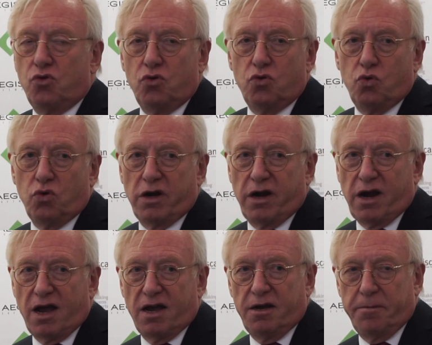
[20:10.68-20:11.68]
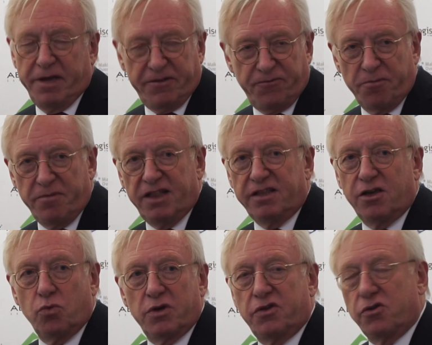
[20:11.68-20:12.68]
you are a bit familiar
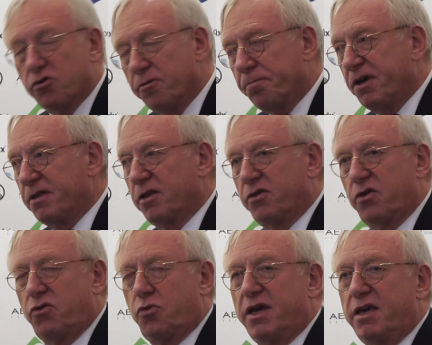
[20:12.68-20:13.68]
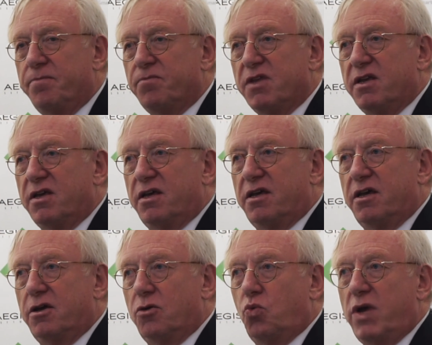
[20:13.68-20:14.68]
with the European industry,
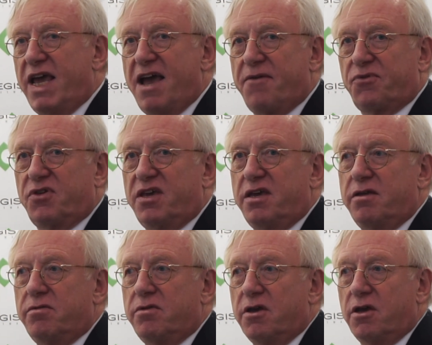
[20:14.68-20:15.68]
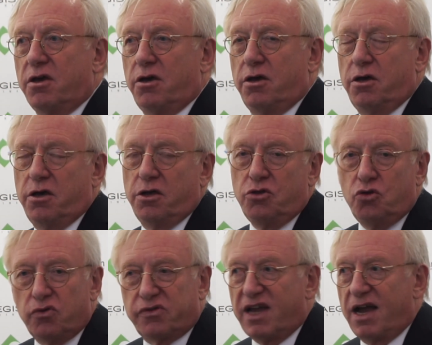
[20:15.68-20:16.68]
we have seen a
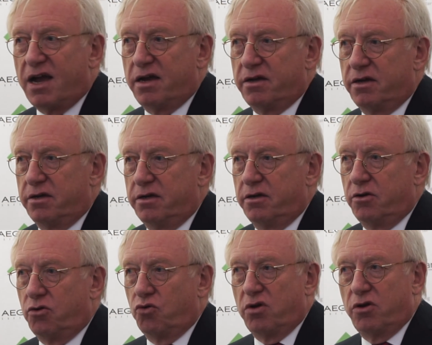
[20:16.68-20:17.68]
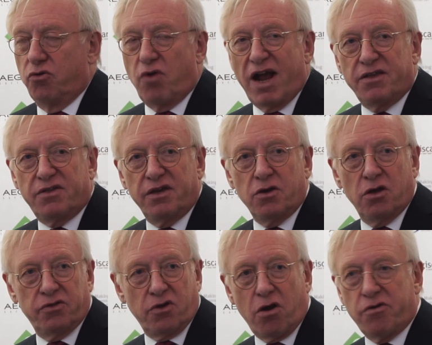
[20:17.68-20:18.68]
new star rising
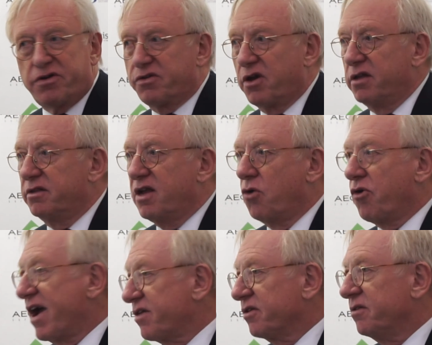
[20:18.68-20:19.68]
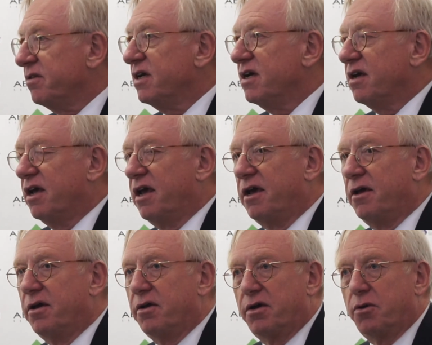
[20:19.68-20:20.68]
on the horizon
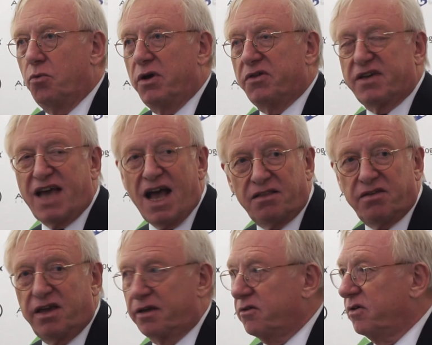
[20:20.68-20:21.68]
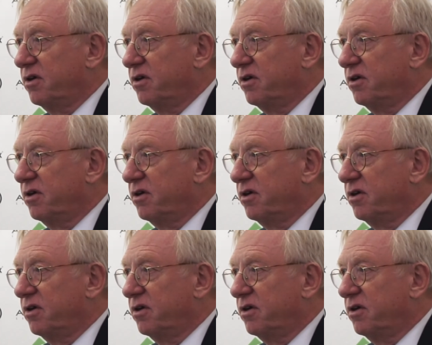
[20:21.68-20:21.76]
with Kartek,